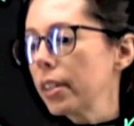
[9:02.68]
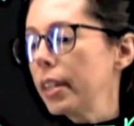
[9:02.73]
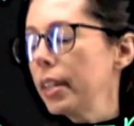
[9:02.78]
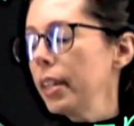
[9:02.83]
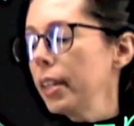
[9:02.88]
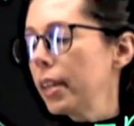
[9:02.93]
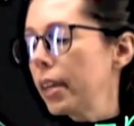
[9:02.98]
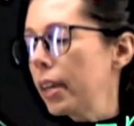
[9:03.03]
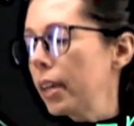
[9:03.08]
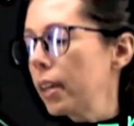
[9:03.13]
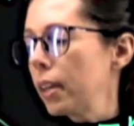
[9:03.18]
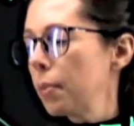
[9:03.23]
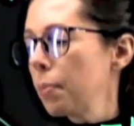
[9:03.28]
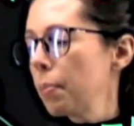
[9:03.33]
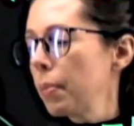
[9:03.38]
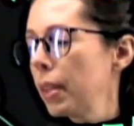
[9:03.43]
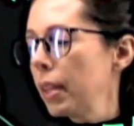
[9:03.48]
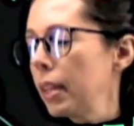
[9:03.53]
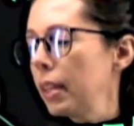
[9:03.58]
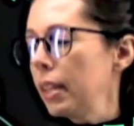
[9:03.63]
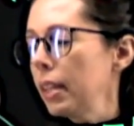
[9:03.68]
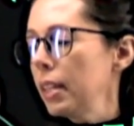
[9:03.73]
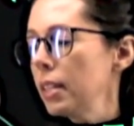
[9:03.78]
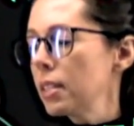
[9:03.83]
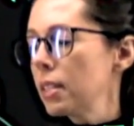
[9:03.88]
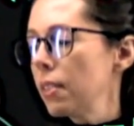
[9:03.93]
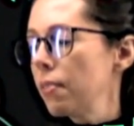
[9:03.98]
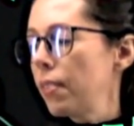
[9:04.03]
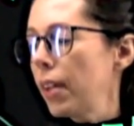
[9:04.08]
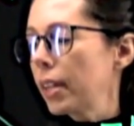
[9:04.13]
here is
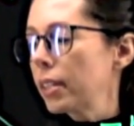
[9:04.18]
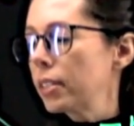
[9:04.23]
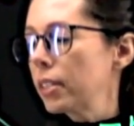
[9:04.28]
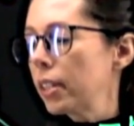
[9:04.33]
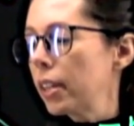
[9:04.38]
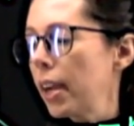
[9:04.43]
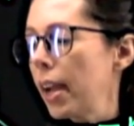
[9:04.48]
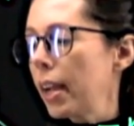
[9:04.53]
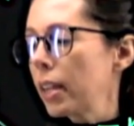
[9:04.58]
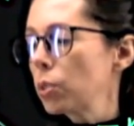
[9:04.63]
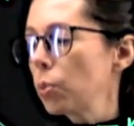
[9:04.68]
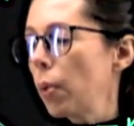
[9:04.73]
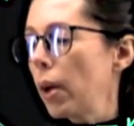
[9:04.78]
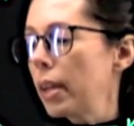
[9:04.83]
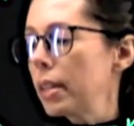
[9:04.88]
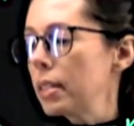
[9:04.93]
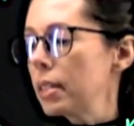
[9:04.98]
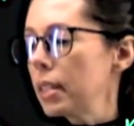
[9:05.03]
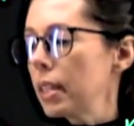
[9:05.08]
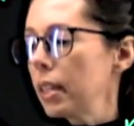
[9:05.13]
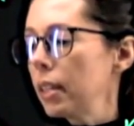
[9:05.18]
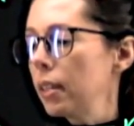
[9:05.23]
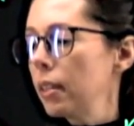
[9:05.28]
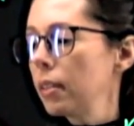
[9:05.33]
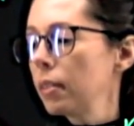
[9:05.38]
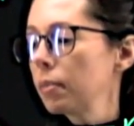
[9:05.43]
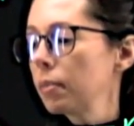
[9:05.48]
the vector xyz.